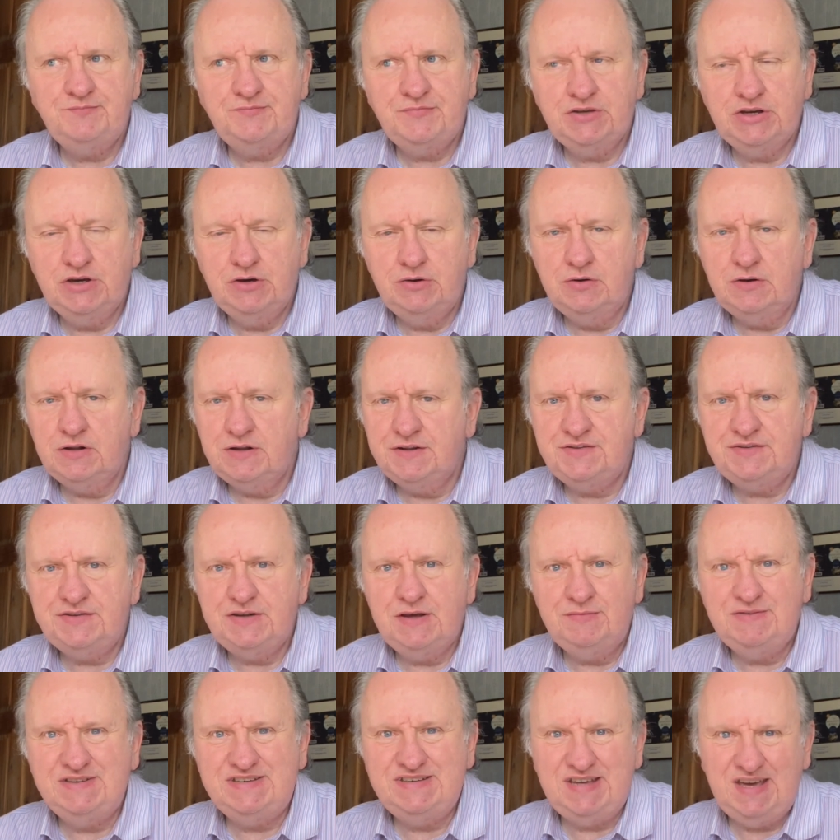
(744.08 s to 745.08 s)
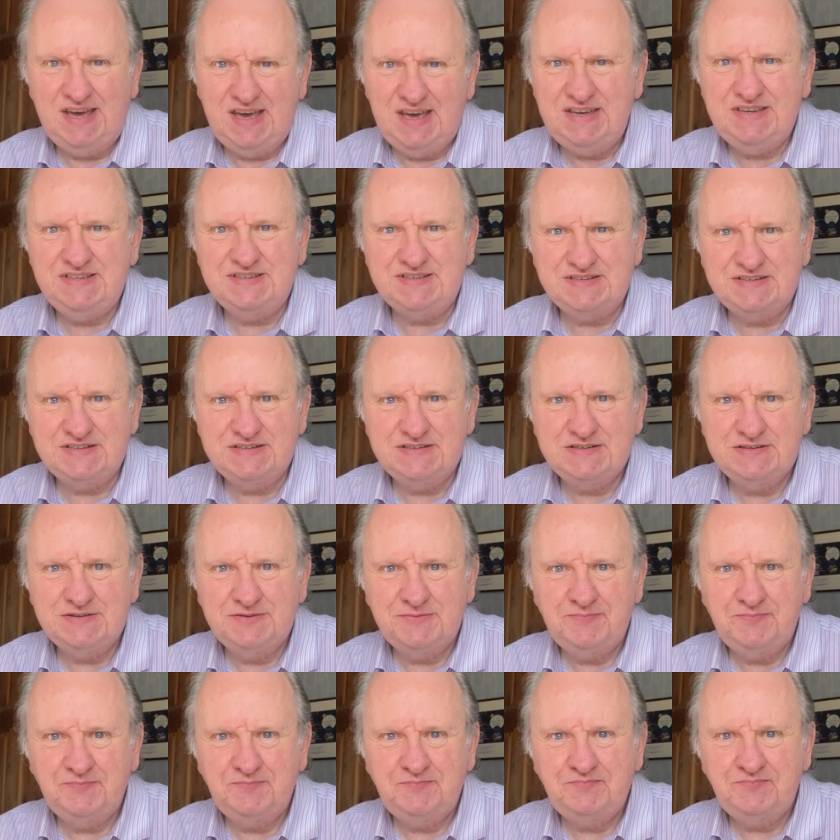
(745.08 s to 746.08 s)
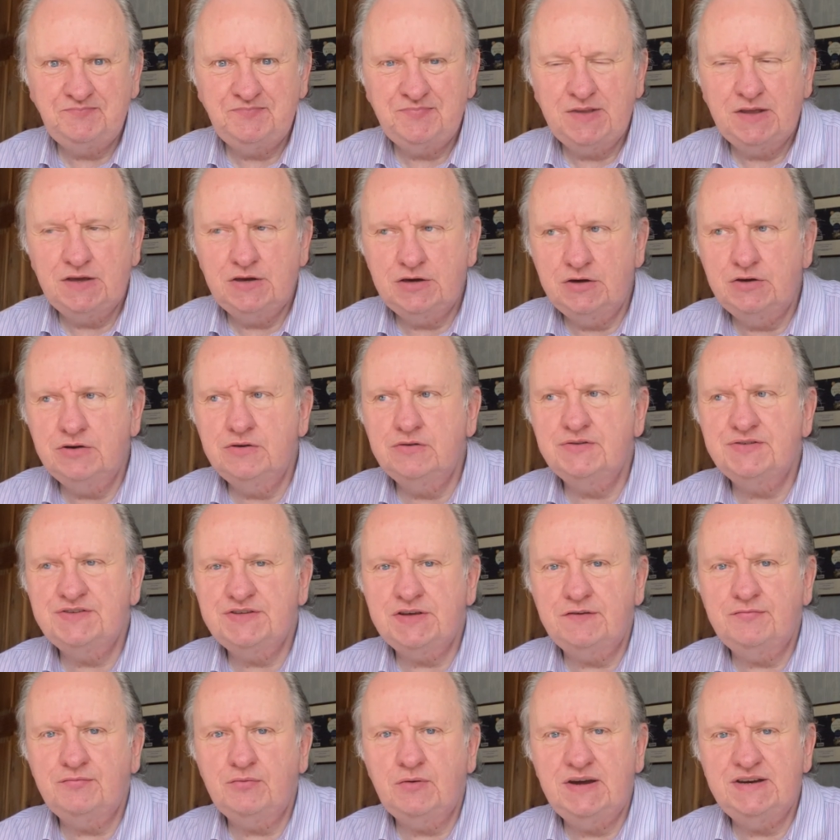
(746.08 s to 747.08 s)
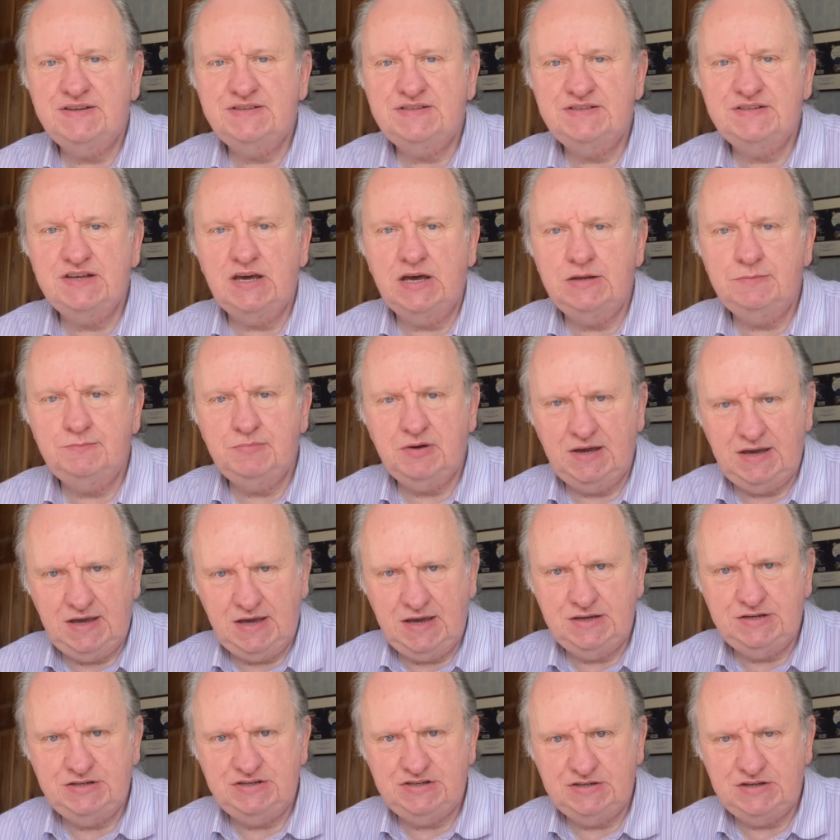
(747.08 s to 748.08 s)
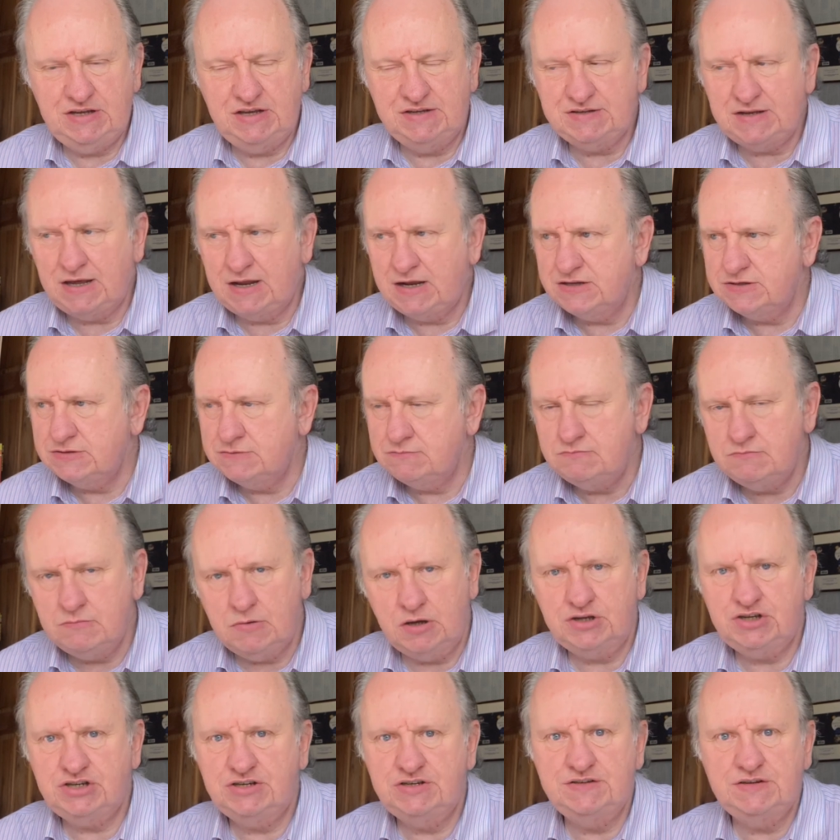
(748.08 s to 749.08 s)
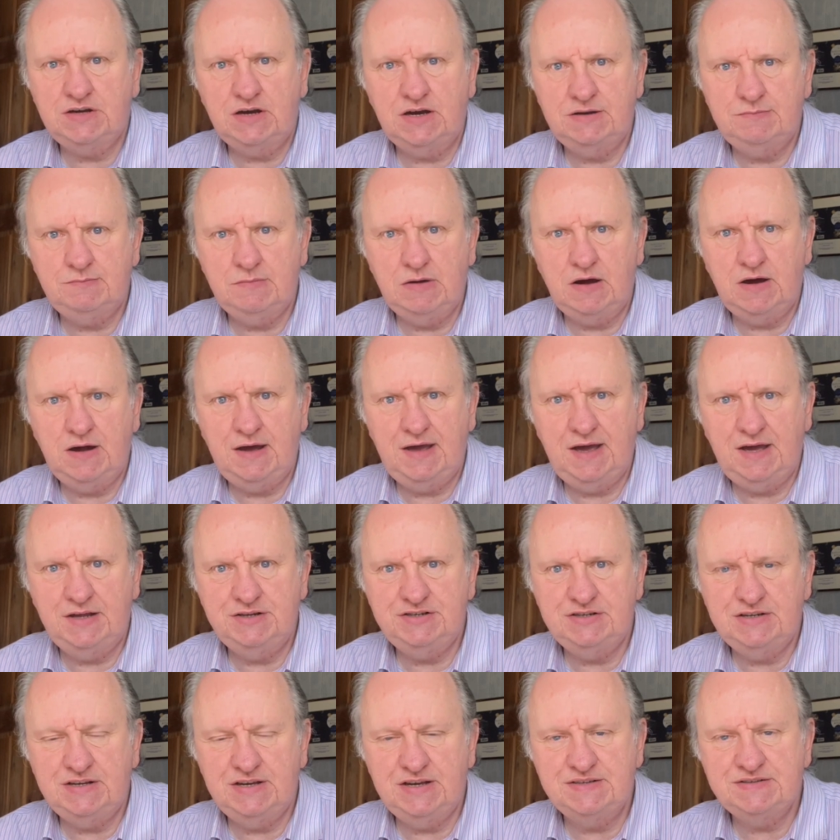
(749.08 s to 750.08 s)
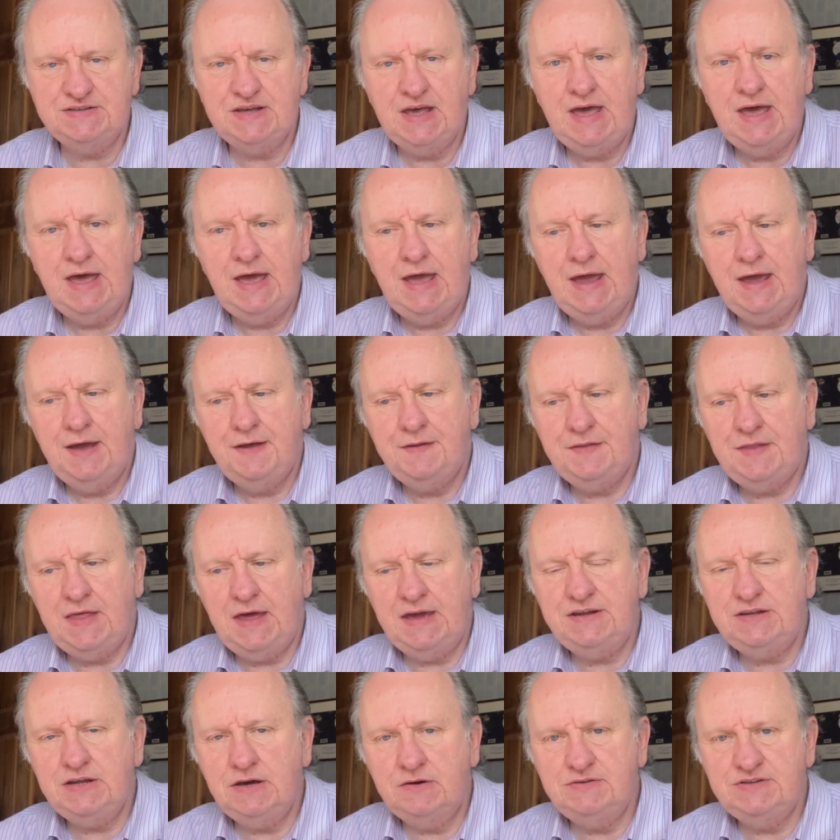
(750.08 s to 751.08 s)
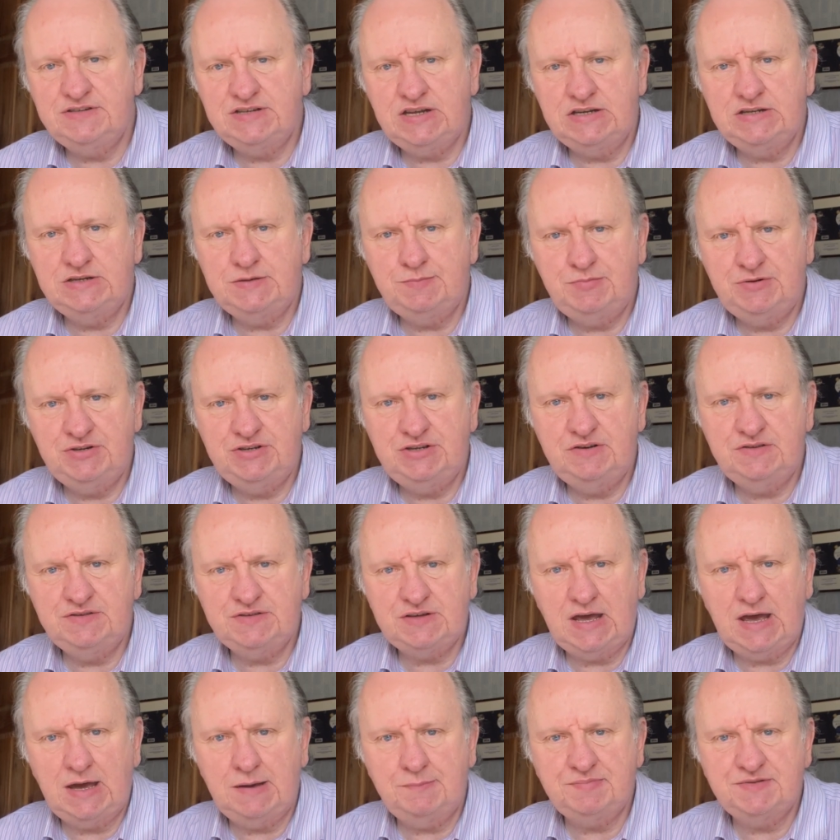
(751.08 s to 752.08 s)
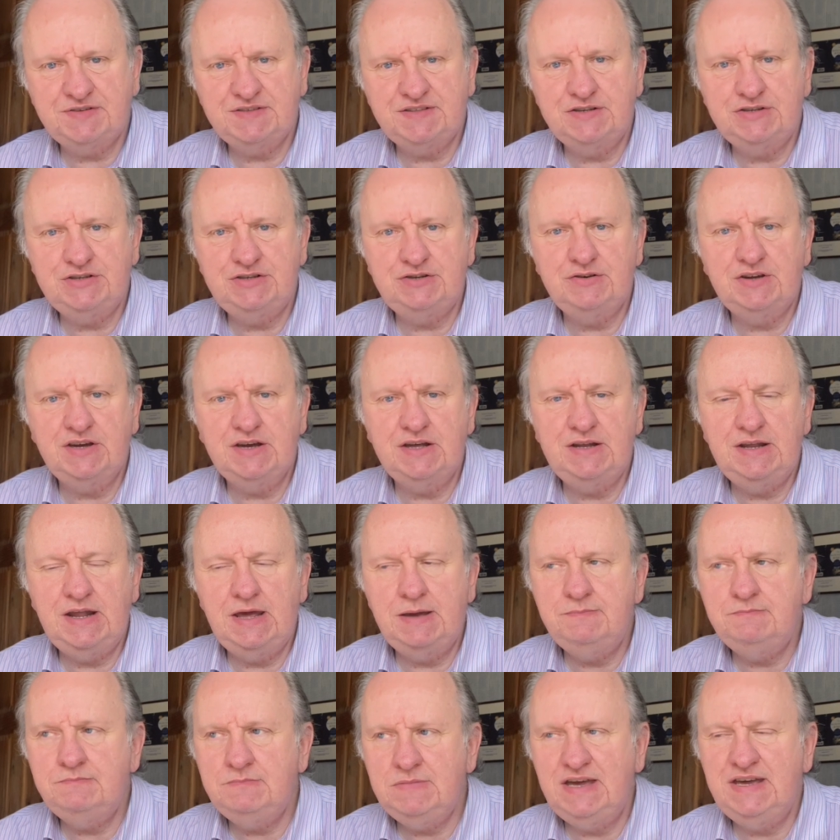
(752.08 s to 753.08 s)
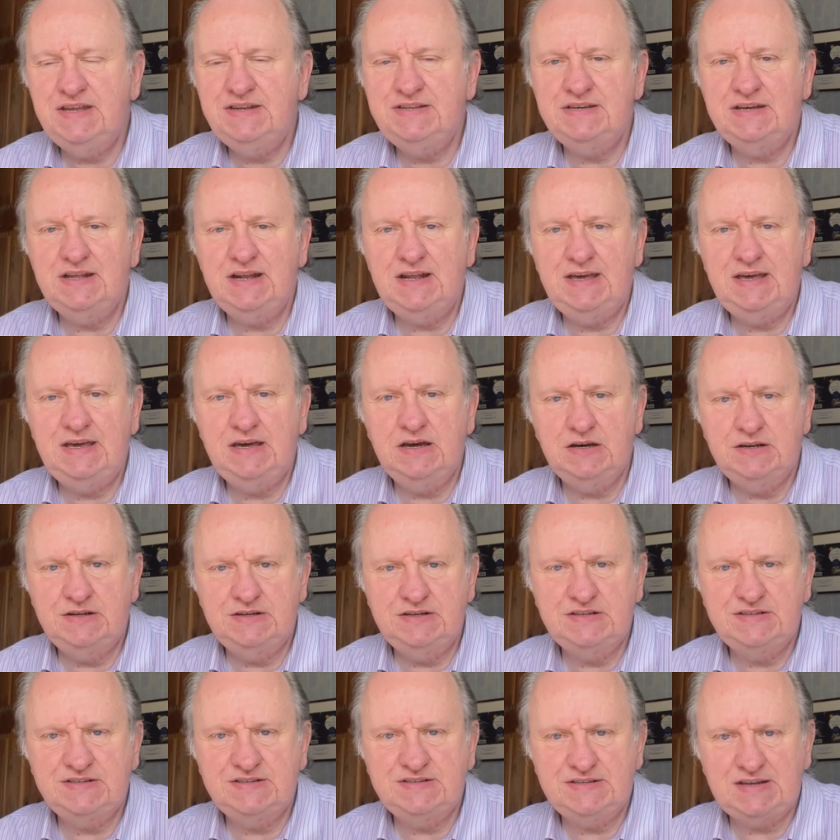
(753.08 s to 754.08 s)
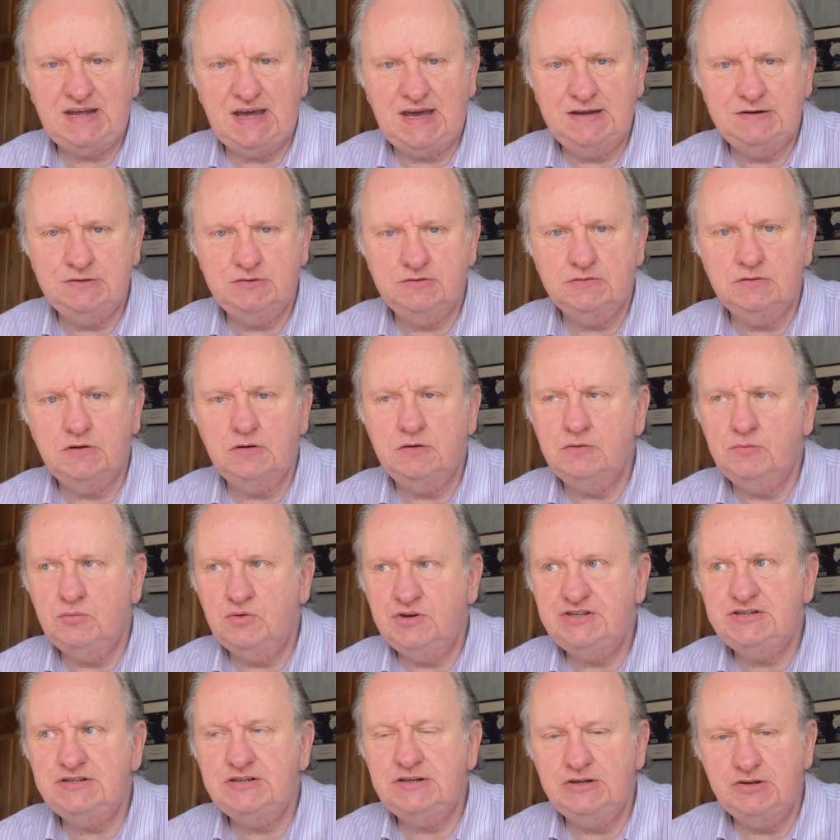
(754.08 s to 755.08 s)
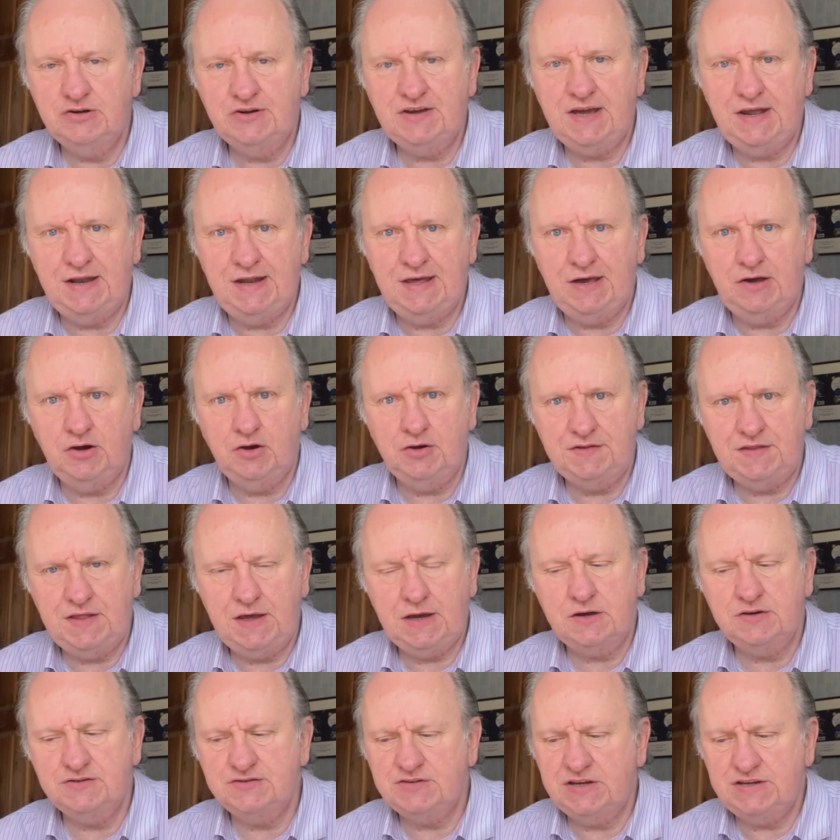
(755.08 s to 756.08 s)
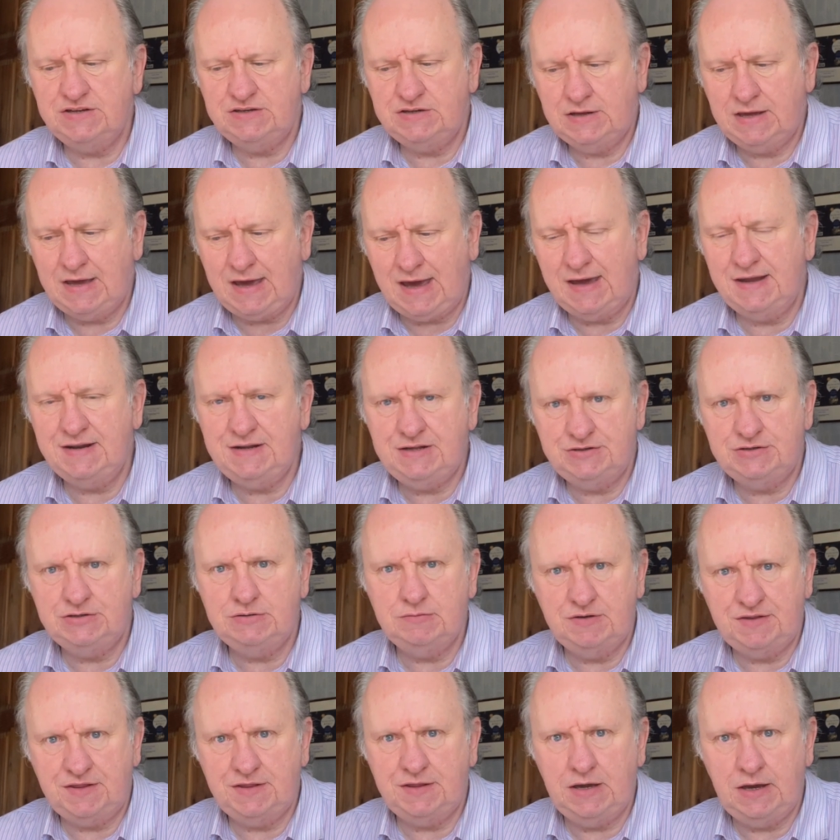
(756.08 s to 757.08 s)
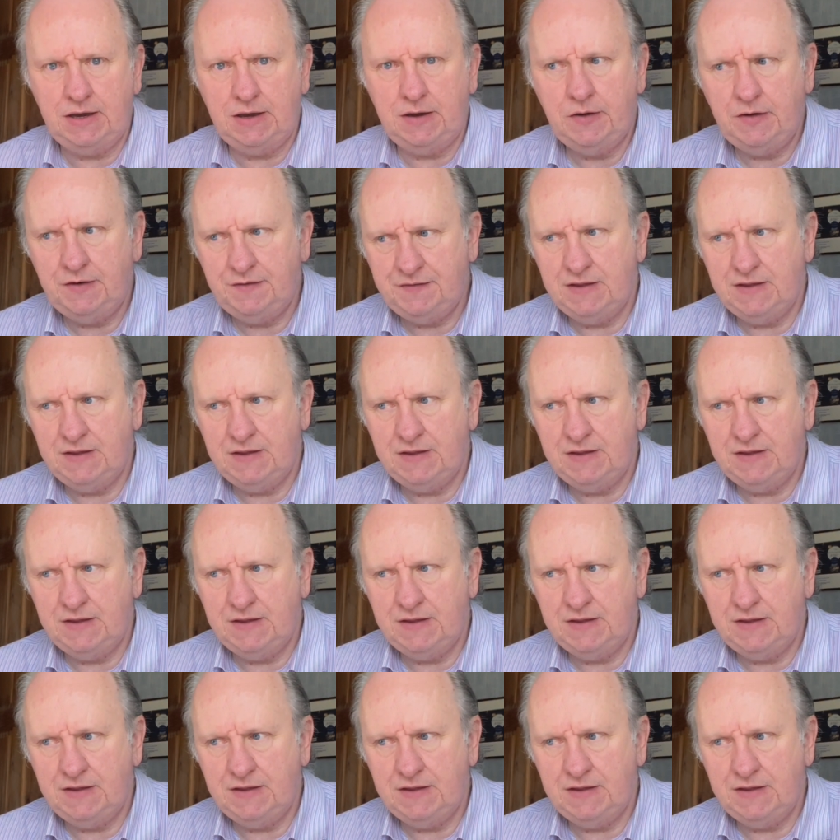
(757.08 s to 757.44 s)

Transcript: Google has no taste. Google software is designed by engineers, and as much as I admire engineers, they don't tend to produce apps that you can immediately understand or which look any good. They're concerned, can it do a thing?